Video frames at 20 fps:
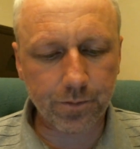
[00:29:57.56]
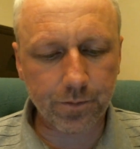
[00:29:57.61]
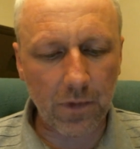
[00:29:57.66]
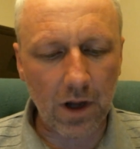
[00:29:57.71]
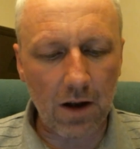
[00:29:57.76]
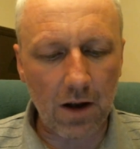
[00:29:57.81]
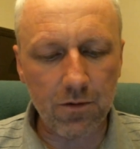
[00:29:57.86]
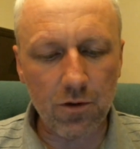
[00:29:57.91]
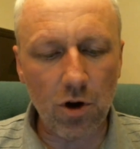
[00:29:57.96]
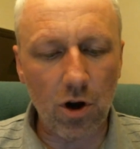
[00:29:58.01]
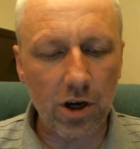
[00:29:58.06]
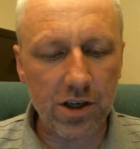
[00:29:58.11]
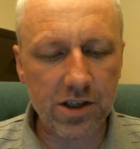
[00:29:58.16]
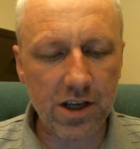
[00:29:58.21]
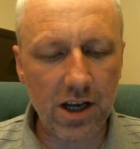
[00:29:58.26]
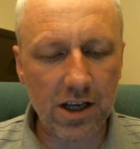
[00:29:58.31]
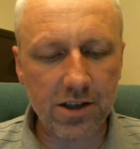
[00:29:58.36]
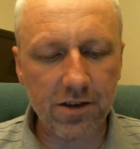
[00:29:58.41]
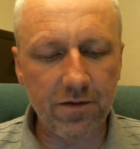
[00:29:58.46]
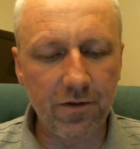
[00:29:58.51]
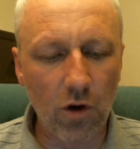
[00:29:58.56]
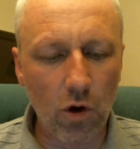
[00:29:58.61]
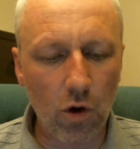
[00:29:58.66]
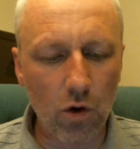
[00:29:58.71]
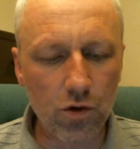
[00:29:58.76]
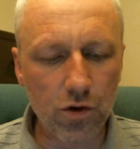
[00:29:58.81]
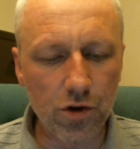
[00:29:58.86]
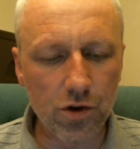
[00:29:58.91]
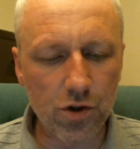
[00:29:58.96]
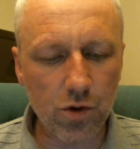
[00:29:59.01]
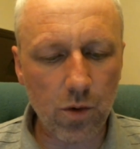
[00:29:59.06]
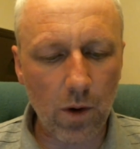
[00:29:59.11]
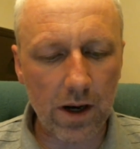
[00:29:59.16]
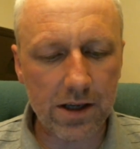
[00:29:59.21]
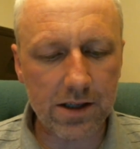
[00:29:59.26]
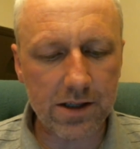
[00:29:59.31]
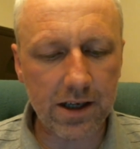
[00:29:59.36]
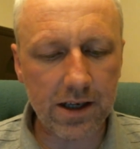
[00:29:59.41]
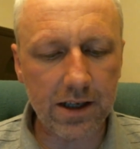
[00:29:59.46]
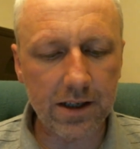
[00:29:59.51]
I've got it set at
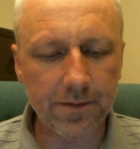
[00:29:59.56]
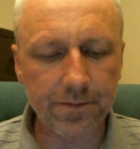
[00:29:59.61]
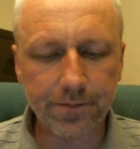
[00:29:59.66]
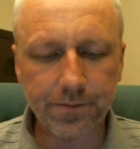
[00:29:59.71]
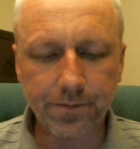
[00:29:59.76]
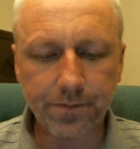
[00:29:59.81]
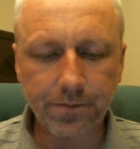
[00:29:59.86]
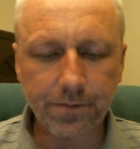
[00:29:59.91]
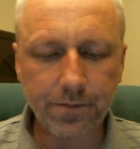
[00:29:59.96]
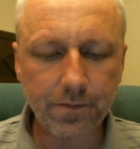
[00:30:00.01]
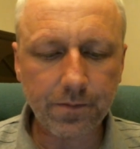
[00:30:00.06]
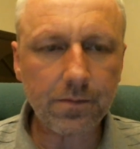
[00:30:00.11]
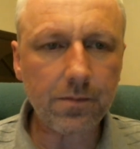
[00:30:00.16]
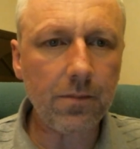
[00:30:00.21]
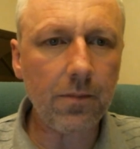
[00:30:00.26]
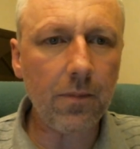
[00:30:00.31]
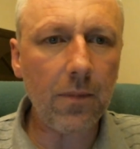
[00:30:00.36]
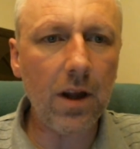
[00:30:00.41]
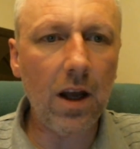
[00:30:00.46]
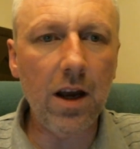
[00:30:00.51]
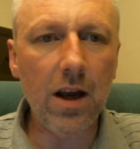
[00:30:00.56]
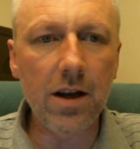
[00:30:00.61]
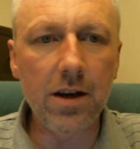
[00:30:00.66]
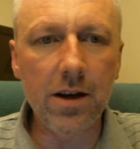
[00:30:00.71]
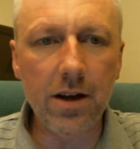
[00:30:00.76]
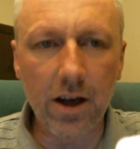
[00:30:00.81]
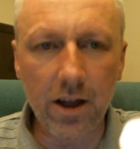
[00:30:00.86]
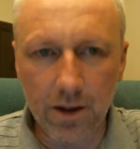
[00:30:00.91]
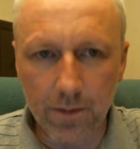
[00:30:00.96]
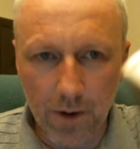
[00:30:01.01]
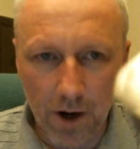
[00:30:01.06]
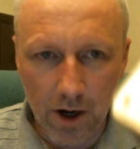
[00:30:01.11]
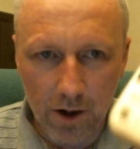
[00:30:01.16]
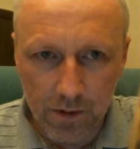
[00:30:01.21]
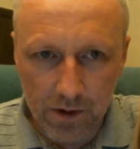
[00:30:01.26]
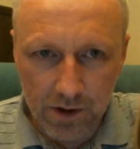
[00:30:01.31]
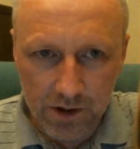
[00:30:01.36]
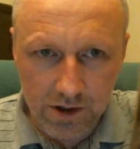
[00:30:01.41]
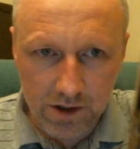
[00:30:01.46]
420, and at the moment